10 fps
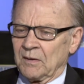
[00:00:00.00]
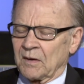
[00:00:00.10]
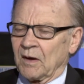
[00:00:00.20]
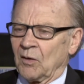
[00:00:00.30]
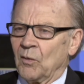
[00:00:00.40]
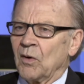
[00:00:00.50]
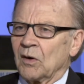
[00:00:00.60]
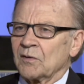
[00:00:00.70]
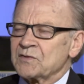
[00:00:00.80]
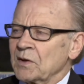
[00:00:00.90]
kind of
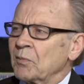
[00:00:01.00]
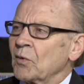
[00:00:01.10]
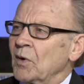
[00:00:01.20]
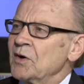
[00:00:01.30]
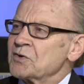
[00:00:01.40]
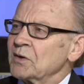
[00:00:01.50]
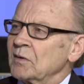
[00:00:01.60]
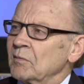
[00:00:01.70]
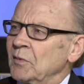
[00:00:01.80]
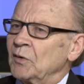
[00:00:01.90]
wall of separation
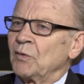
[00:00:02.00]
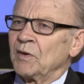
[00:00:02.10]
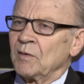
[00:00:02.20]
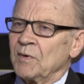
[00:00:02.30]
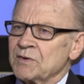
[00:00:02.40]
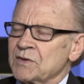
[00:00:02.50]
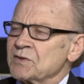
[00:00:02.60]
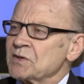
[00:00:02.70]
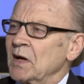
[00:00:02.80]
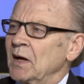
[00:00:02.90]
between the business
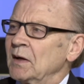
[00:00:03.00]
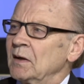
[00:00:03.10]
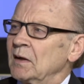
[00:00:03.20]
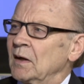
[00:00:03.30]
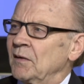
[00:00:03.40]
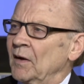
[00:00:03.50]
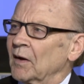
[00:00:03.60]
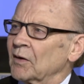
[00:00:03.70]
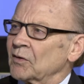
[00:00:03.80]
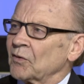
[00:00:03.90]
side and the
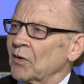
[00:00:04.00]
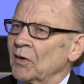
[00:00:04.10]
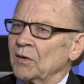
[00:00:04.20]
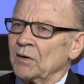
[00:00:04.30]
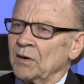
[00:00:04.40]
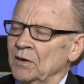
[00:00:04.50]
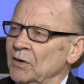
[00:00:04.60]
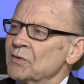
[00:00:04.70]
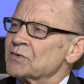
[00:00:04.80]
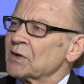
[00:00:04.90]
editorial and
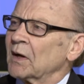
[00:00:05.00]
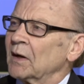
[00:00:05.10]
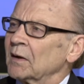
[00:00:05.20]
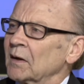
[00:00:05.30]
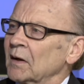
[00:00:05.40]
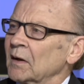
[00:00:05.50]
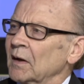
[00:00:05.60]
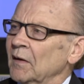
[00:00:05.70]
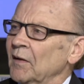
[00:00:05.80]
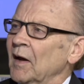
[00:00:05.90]
news side.
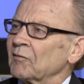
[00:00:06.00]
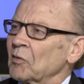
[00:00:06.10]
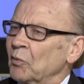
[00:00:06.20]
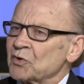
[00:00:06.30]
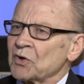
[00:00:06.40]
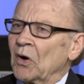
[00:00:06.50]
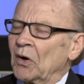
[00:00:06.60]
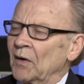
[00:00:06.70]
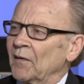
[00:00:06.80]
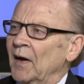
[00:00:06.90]
And they have to push
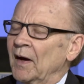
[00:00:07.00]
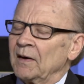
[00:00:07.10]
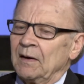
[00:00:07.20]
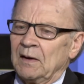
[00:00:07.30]
hard on that.